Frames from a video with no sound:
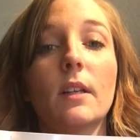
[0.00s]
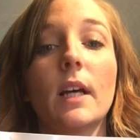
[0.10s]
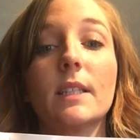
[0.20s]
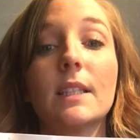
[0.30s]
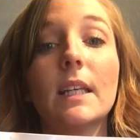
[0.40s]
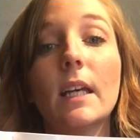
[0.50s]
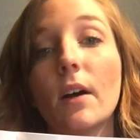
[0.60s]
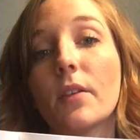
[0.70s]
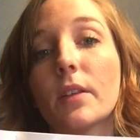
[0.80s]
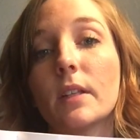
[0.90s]
That's the
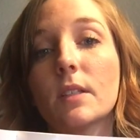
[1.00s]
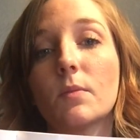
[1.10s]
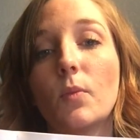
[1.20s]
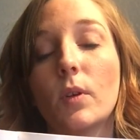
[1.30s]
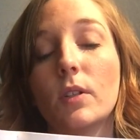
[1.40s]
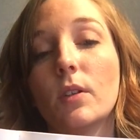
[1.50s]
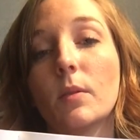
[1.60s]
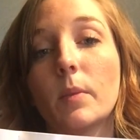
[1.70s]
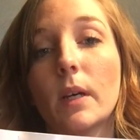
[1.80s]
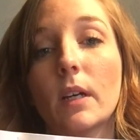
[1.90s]
healthiest one you
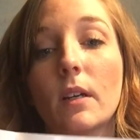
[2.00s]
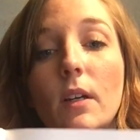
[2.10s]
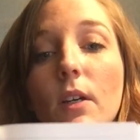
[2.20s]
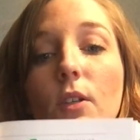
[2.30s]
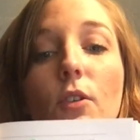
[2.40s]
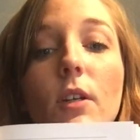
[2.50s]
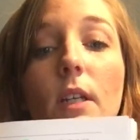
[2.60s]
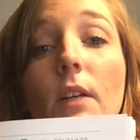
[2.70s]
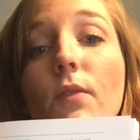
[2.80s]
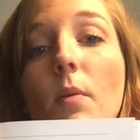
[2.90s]
can pick. You can
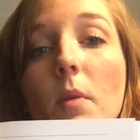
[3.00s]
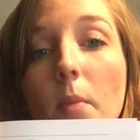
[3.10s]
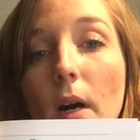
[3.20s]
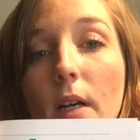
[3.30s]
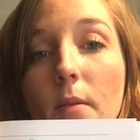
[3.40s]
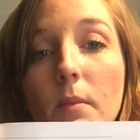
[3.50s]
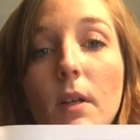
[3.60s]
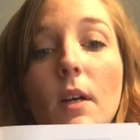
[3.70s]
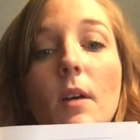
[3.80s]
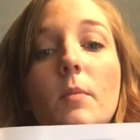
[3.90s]
eat from the bottom,
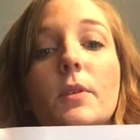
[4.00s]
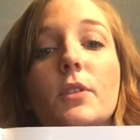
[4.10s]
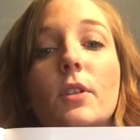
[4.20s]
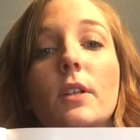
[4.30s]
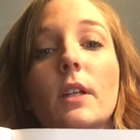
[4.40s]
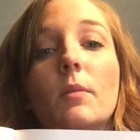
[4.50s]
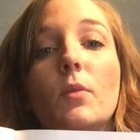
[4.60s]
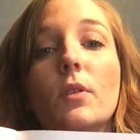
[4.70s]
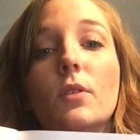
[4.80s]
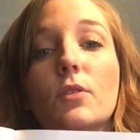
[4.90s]
but you're going to get
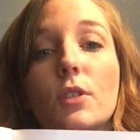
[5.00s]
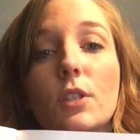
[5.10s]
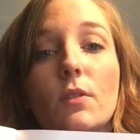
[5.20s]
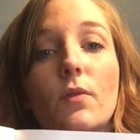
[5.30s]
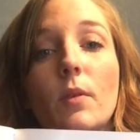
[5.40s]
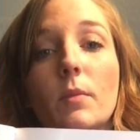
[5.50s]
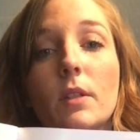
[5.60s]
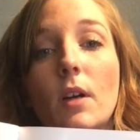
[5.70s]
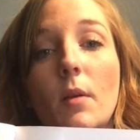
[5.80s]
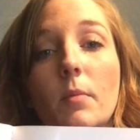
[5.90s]
more nutrition from the
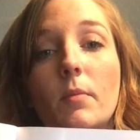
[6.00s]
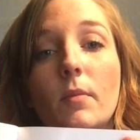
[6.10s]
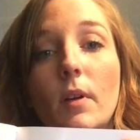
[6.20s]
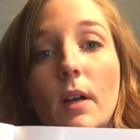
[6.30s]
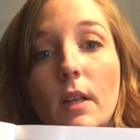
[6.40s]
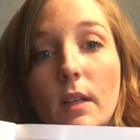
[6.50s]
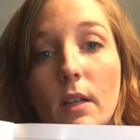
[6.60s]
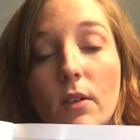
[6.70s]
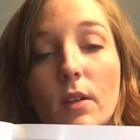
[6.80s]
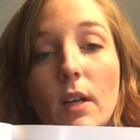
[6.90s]
top and then
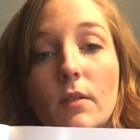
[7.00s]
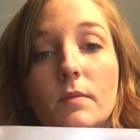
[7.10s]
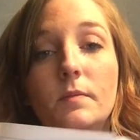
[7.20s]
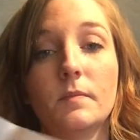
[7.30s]
go down.